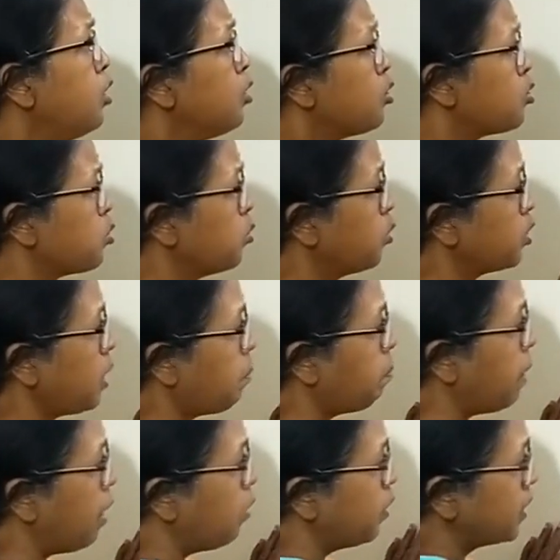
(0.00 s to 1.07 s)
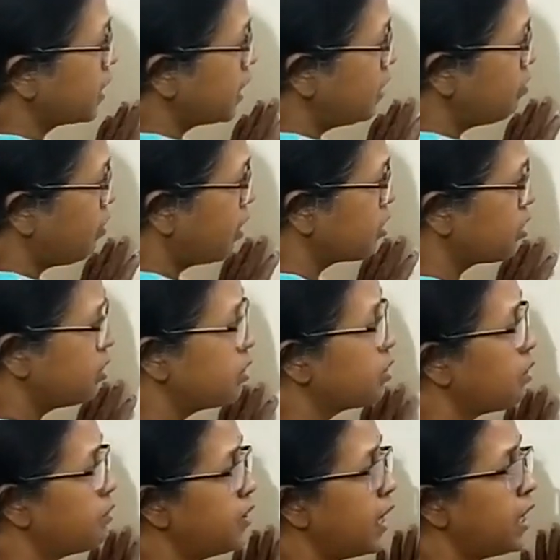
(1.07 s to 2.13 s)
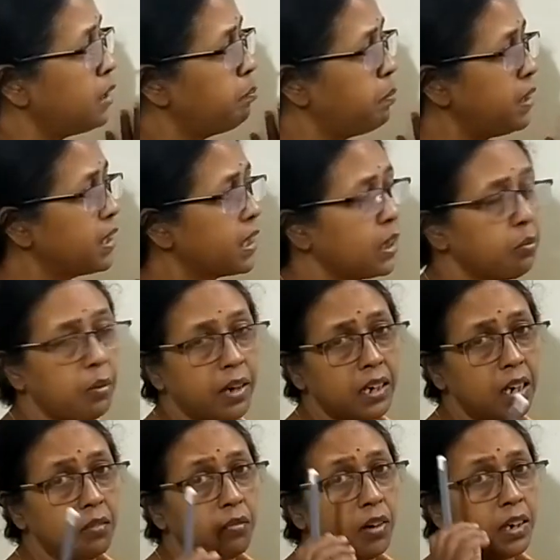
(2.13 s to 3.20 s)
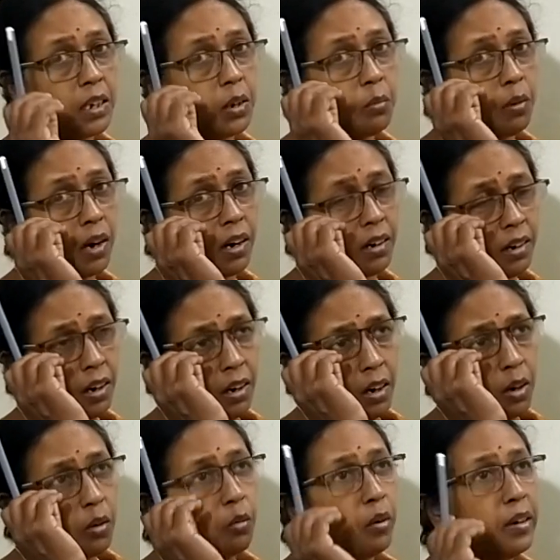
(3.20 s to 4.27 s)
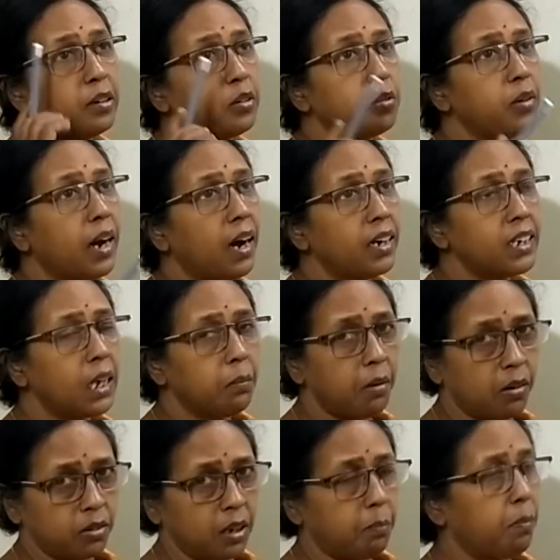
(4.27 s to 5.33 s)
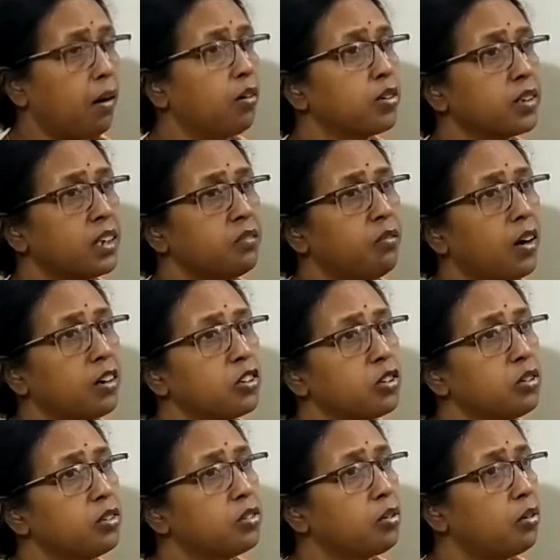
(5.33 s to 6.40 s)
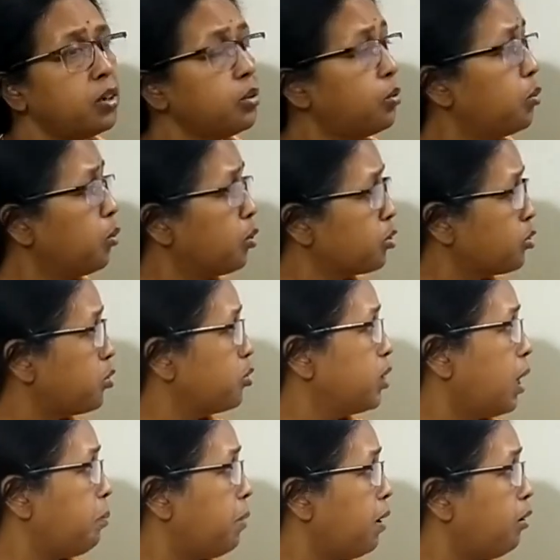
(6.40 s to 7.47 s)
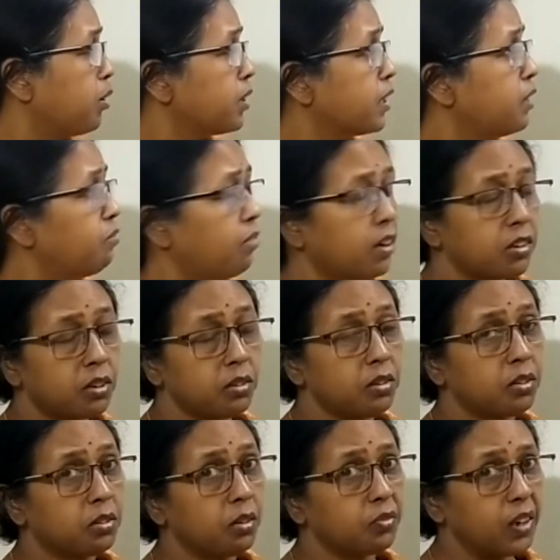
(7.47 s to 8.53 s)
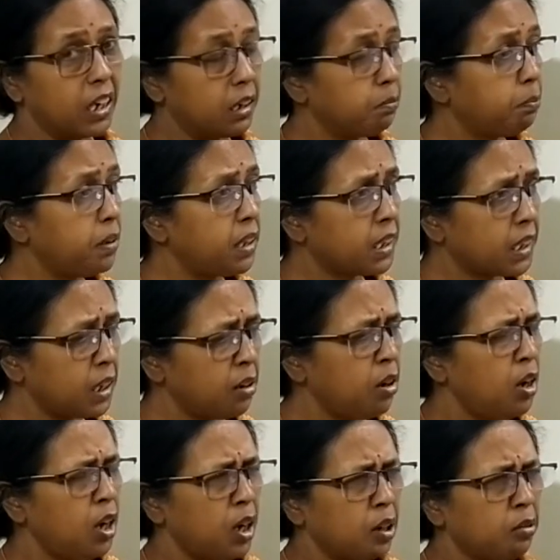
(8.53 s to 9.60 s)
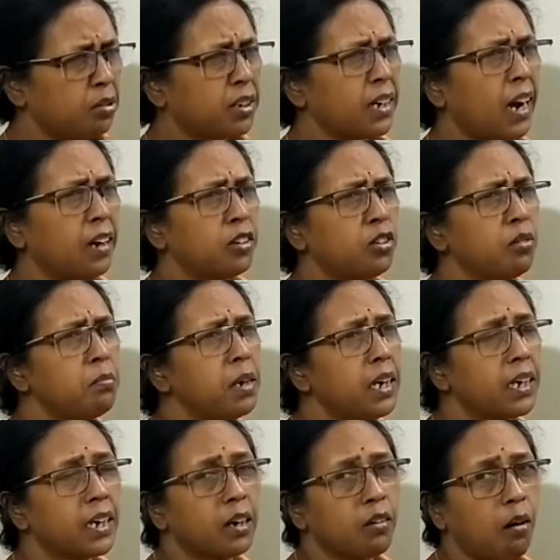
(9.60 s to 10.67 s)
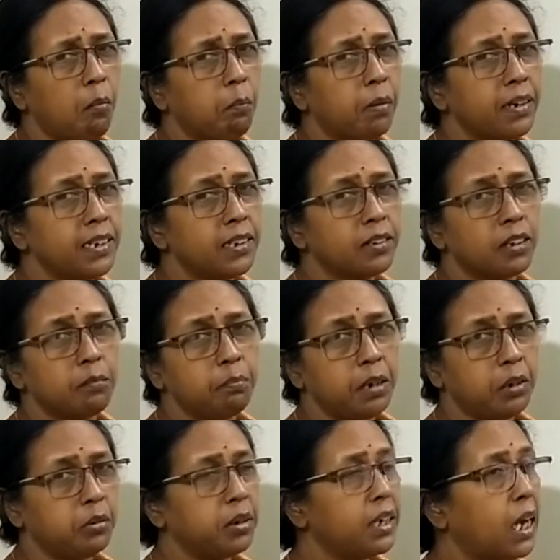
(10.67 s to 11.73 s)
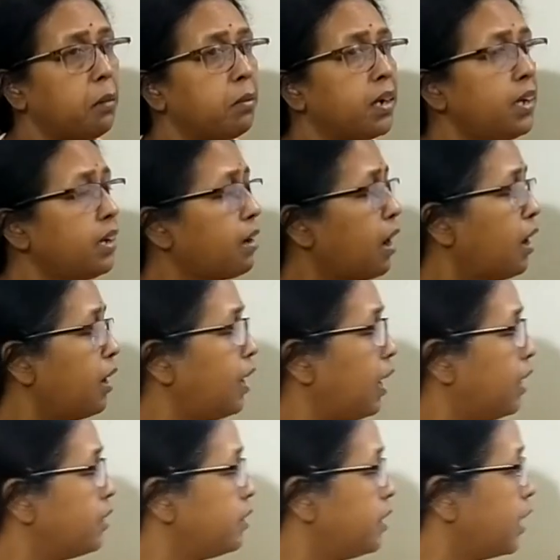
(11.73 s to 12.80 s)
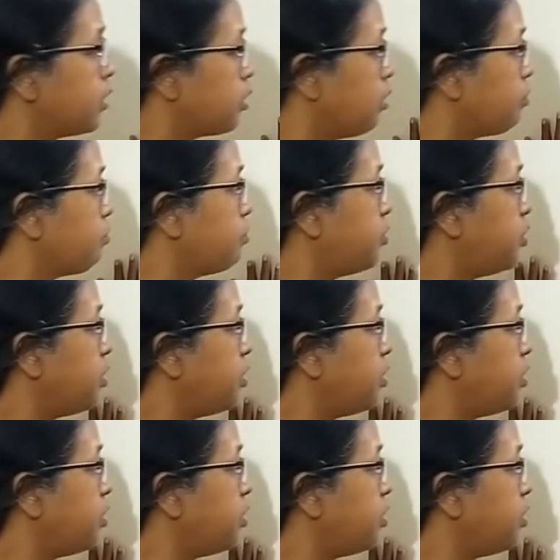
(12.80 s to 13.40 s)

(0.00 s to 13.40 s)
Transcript: So the powers and functions of the NPC, whenever you are going to write about the powers and functions, or you go through the powers and functions of NPC, you try to make a comparison between America and that of